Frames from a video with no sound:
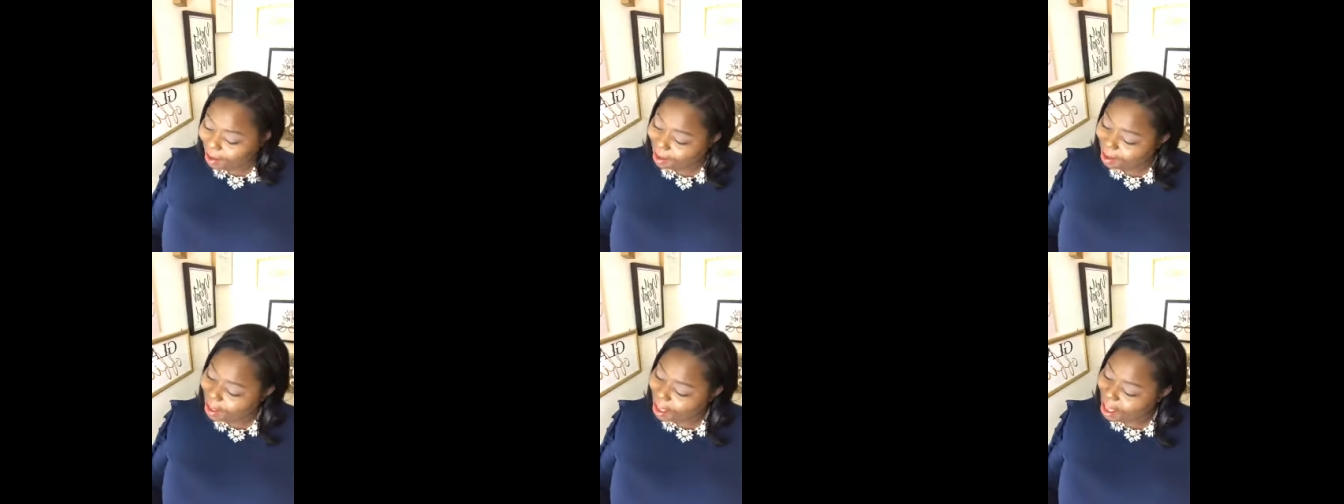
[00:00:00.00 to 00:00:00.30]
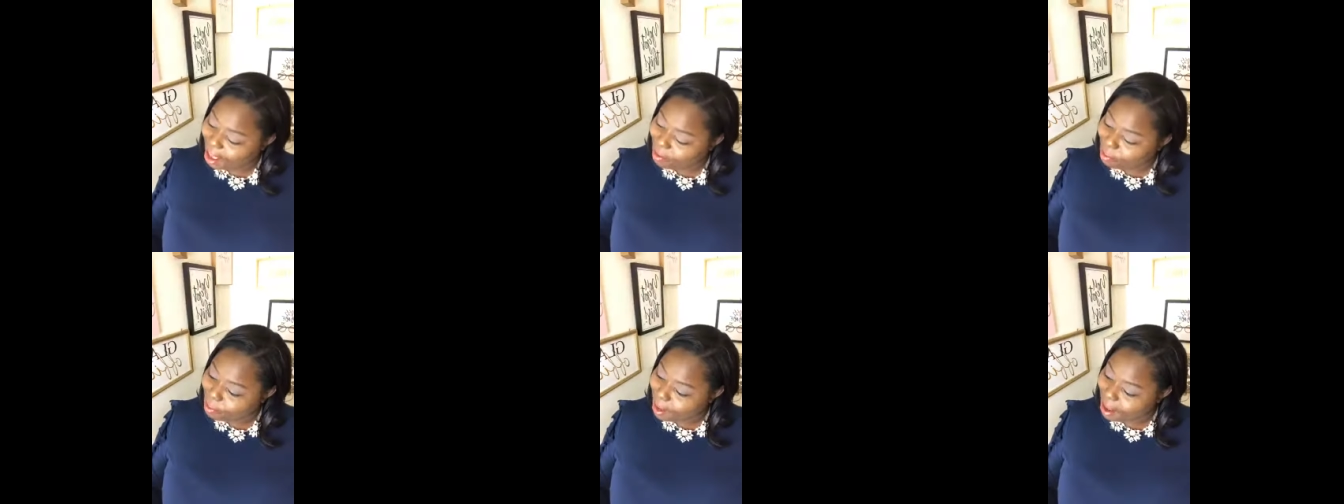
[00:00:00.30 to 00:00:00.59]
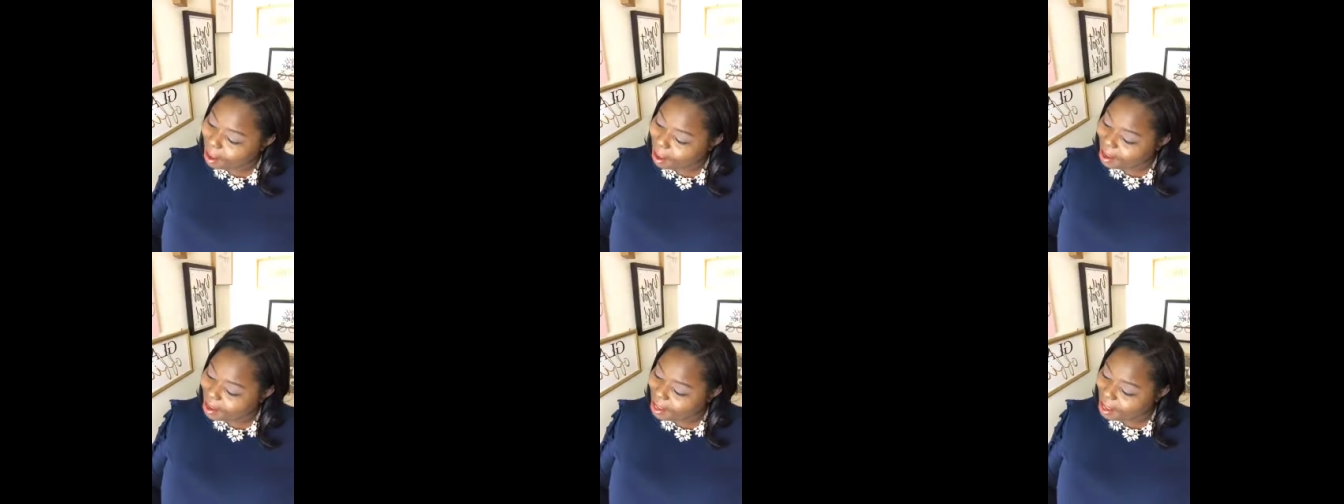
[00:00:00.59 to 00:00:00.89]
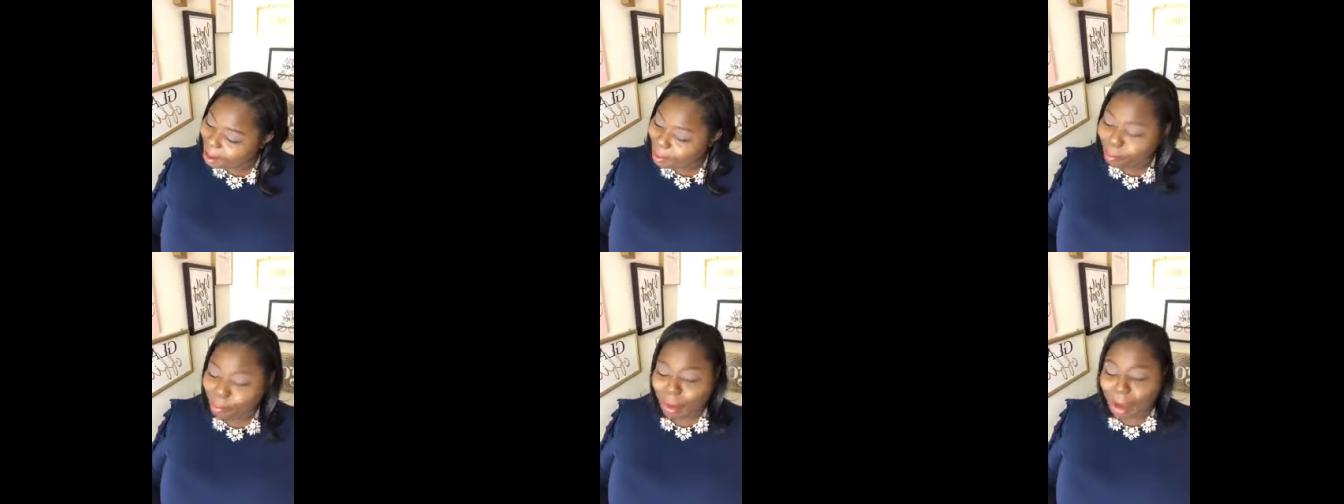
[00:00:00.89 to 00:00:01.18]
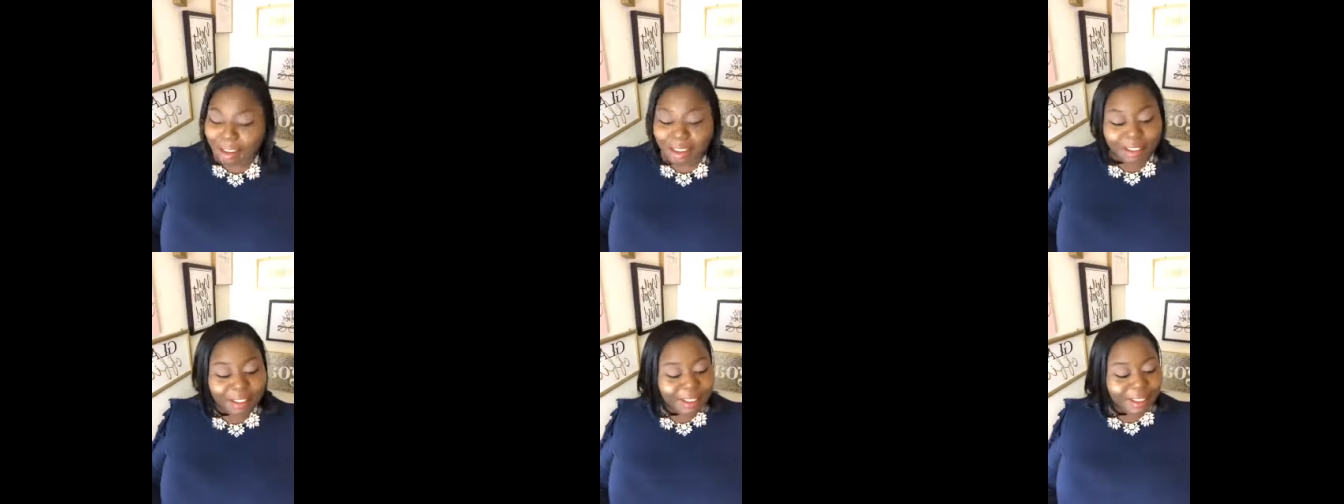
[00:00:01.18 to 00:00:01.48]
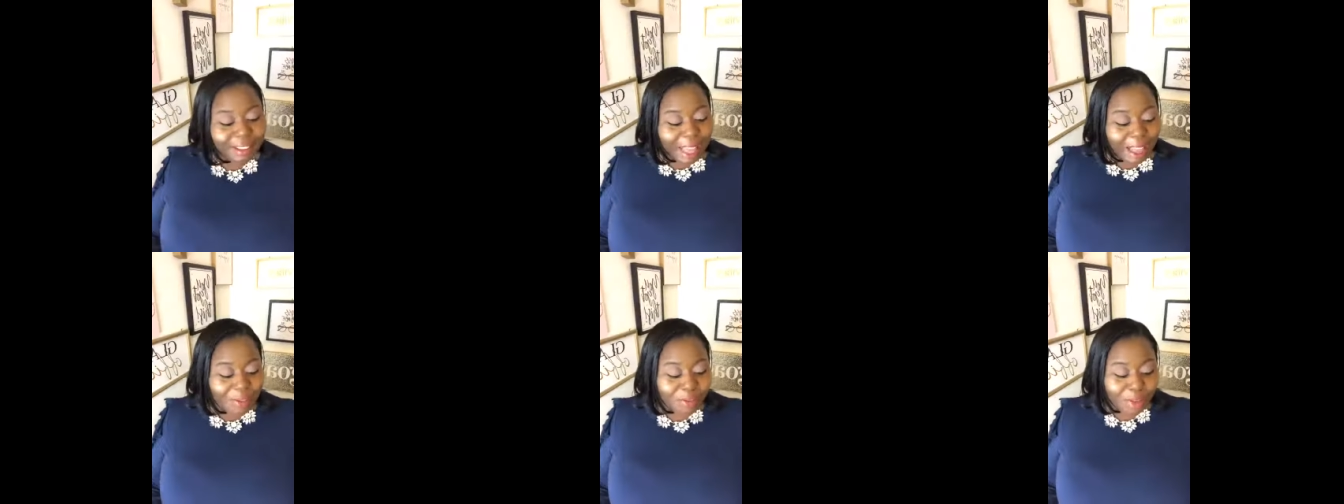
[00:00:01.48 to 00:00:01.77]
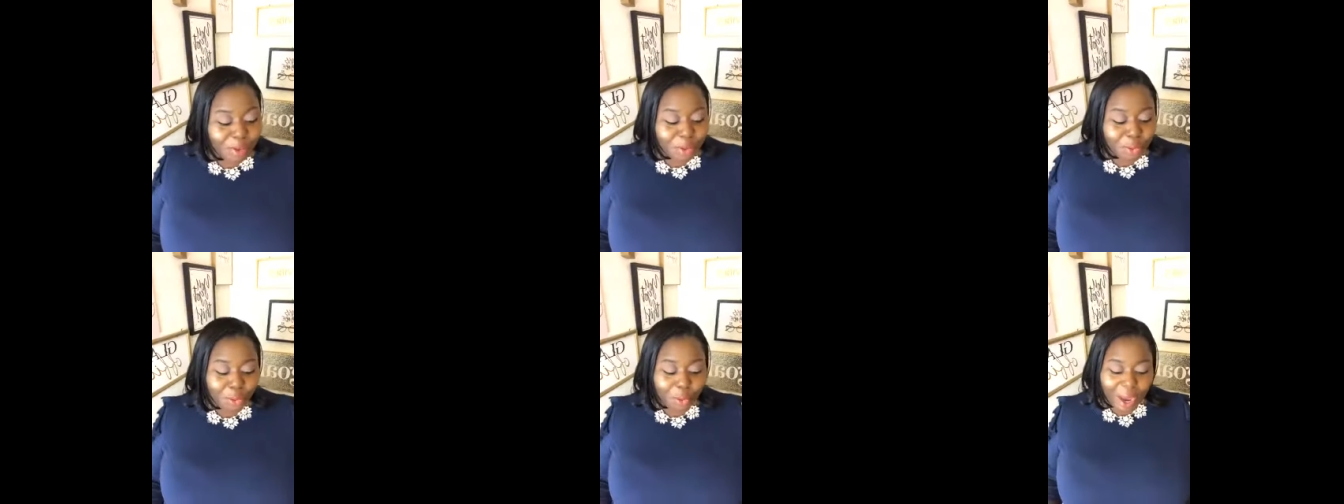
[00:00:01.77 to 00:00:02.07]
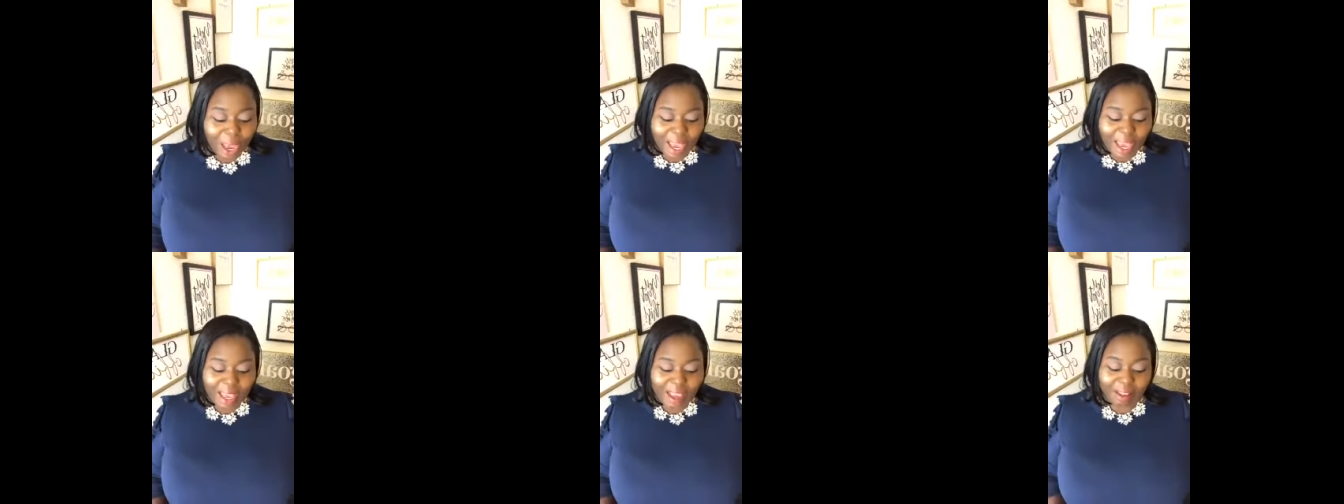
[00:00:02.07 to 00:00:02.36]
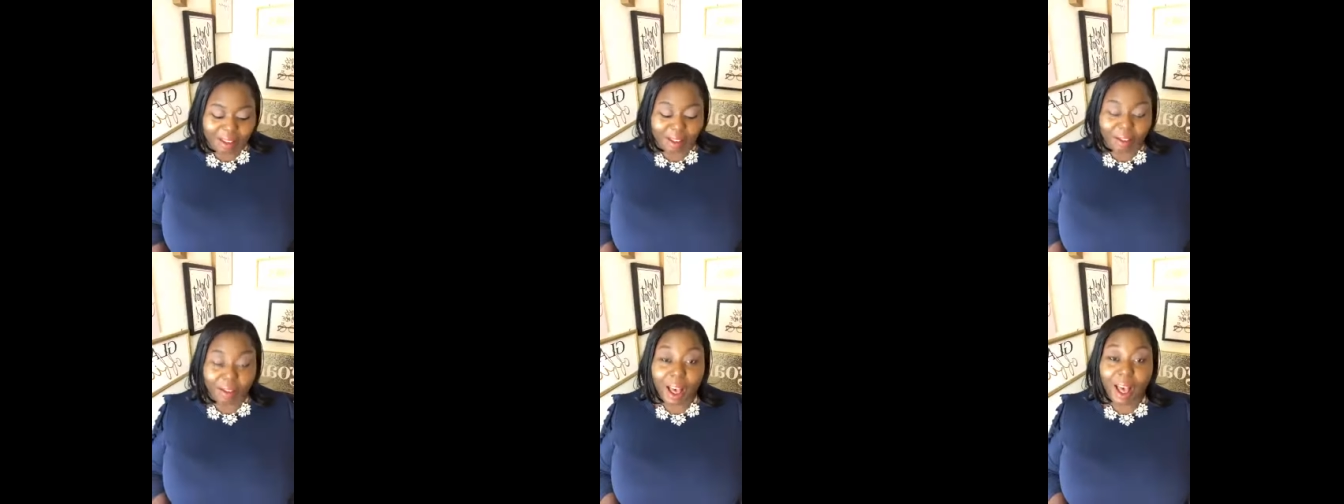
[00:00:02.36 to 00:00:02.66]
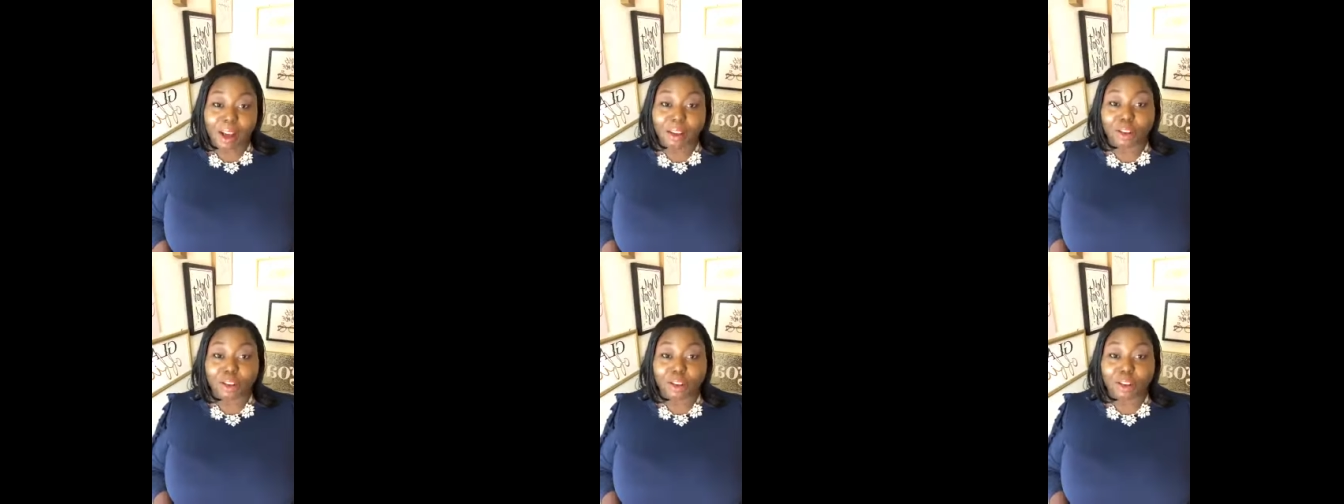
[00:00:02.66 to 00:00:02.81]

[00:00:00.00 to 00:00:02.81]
have my, yep, my seven ways of how